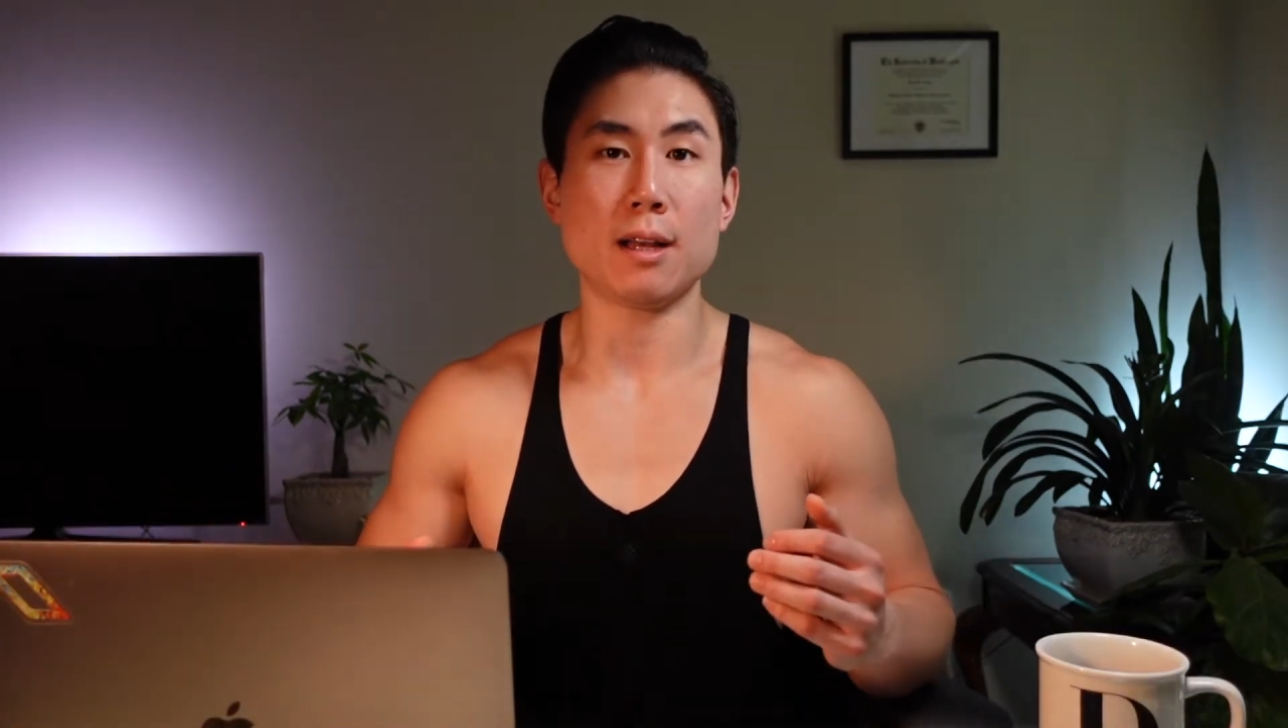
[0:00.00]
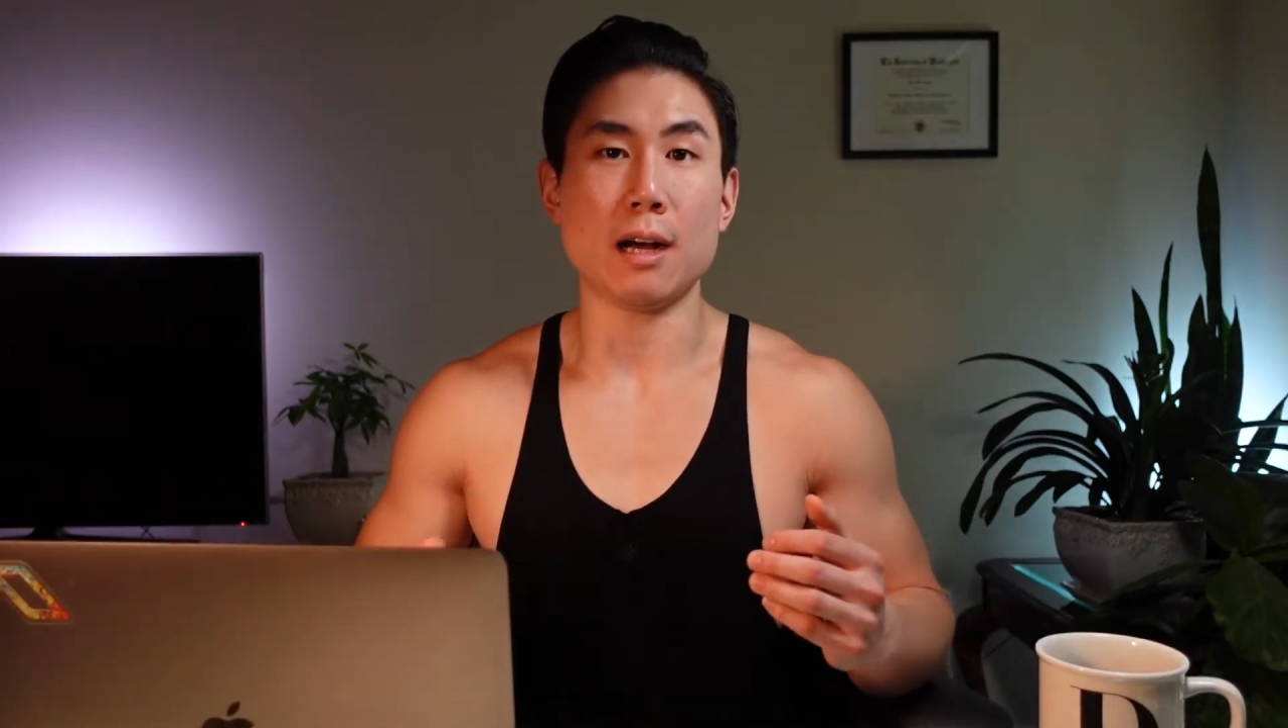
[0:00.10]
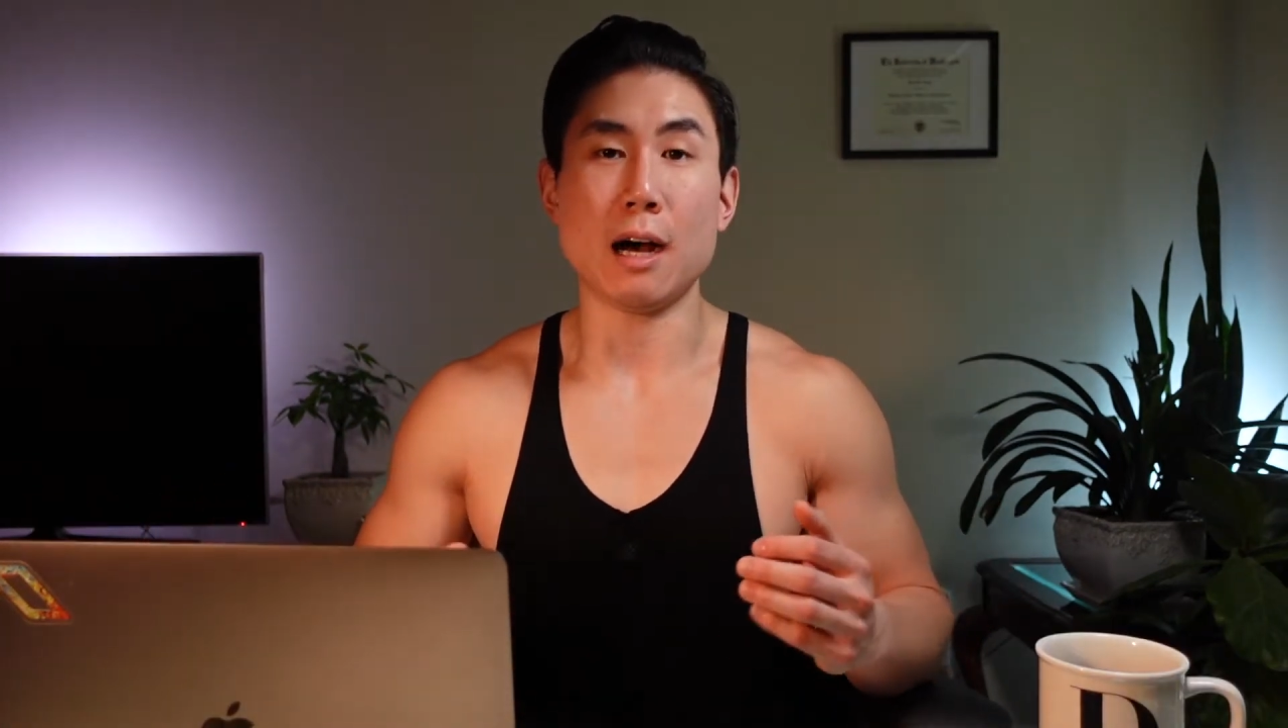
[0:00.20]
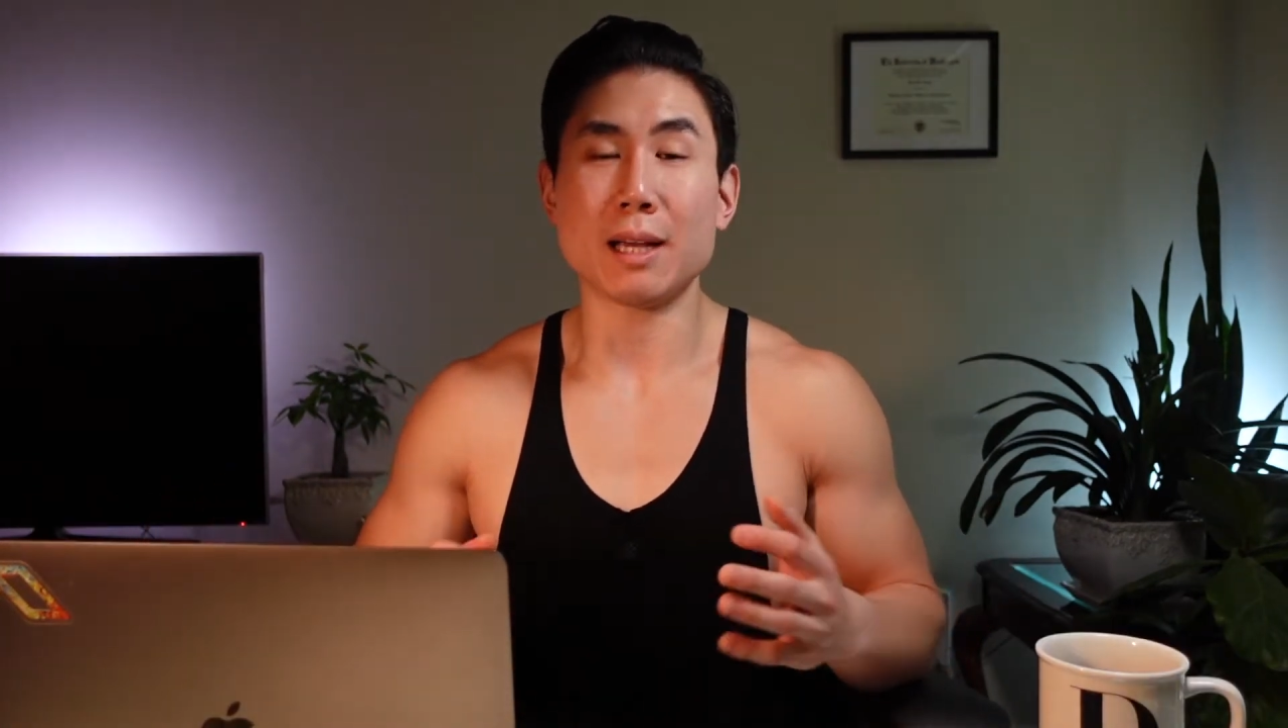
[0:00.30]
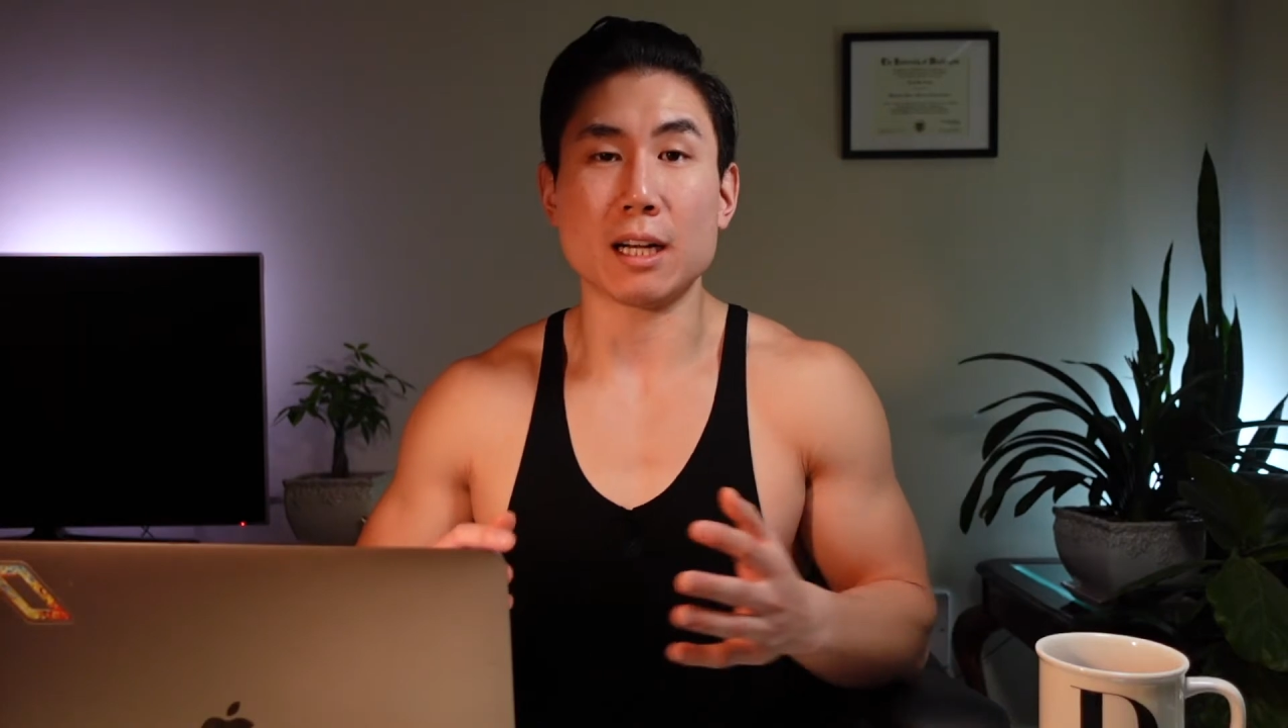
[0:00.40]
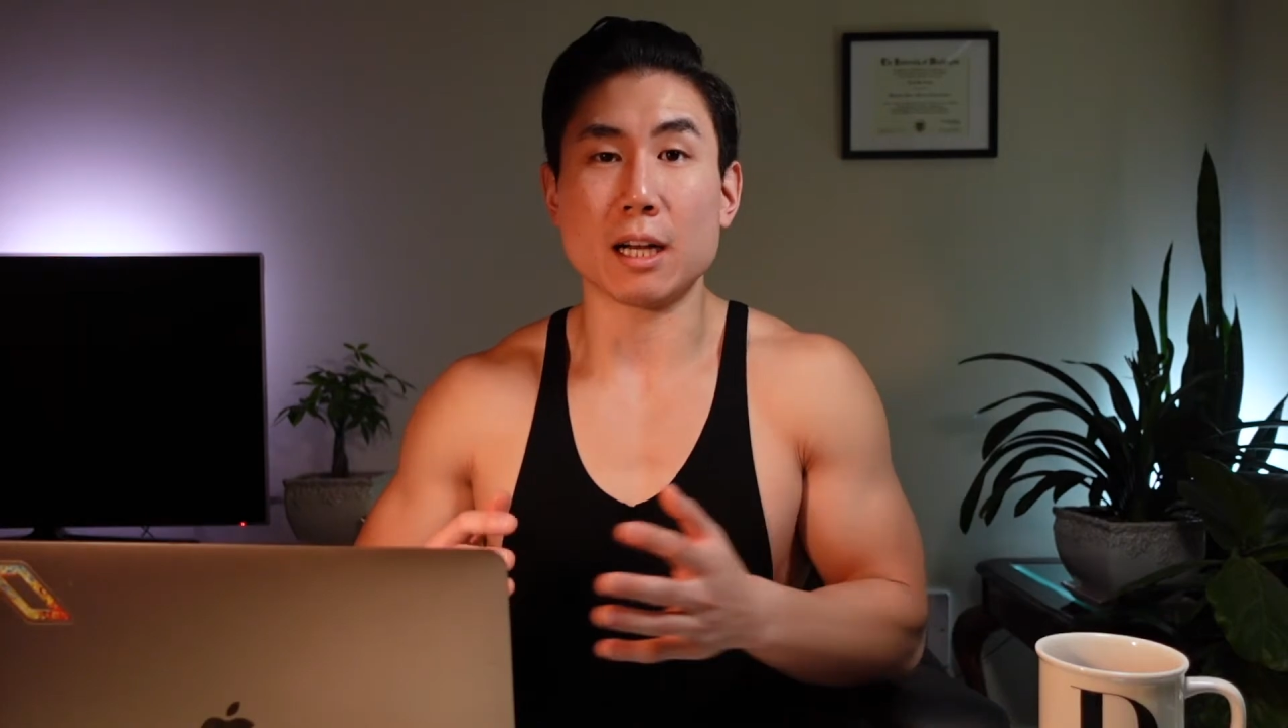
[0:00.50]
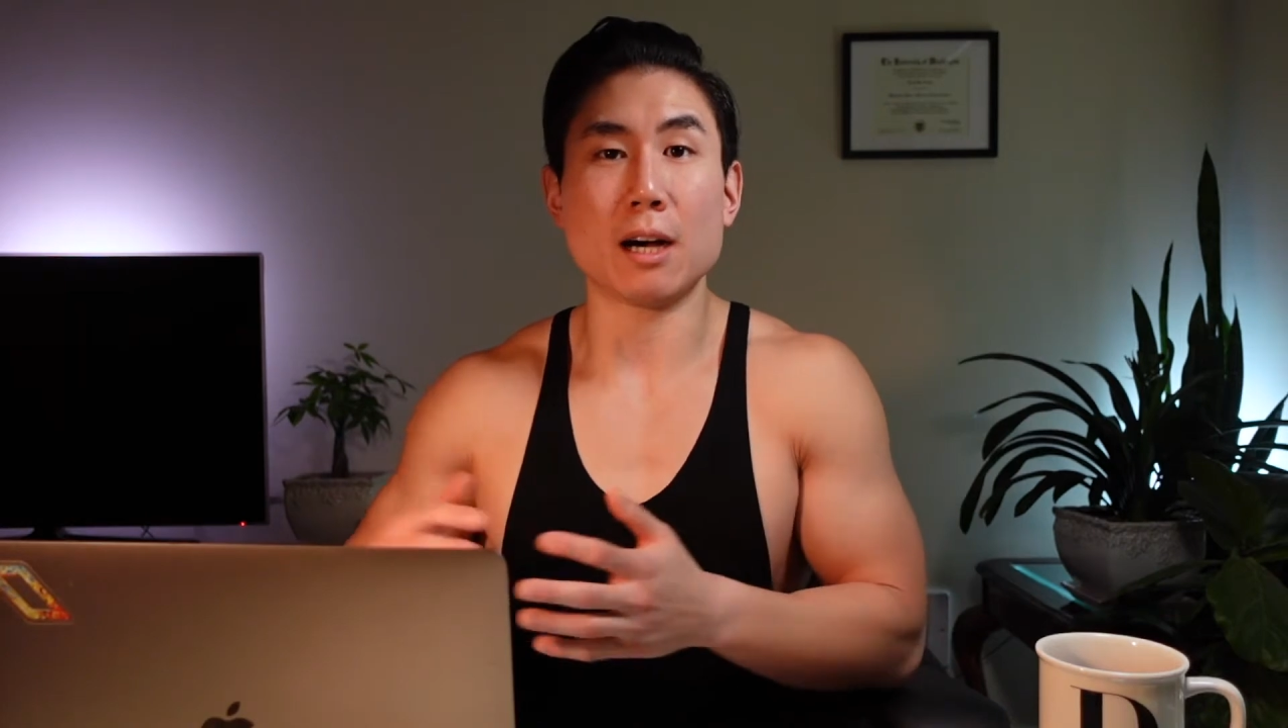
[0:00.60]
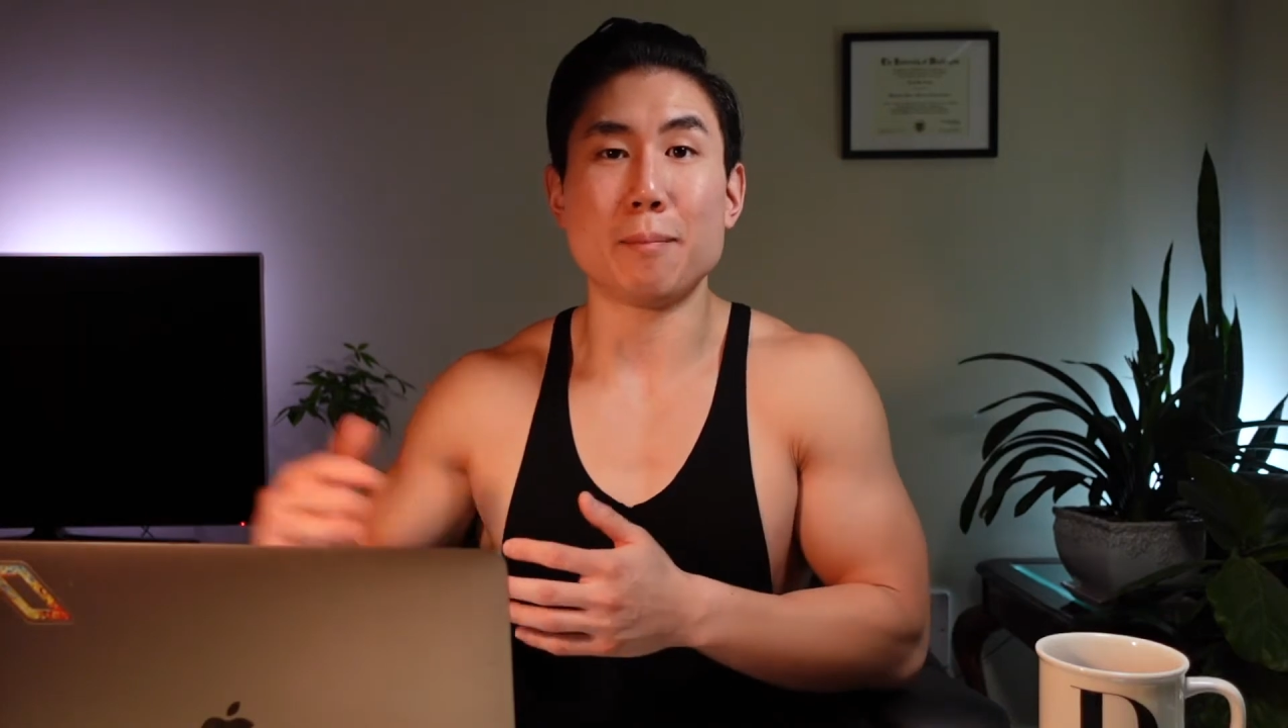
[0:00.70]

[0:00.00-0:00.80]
I'm gonna cut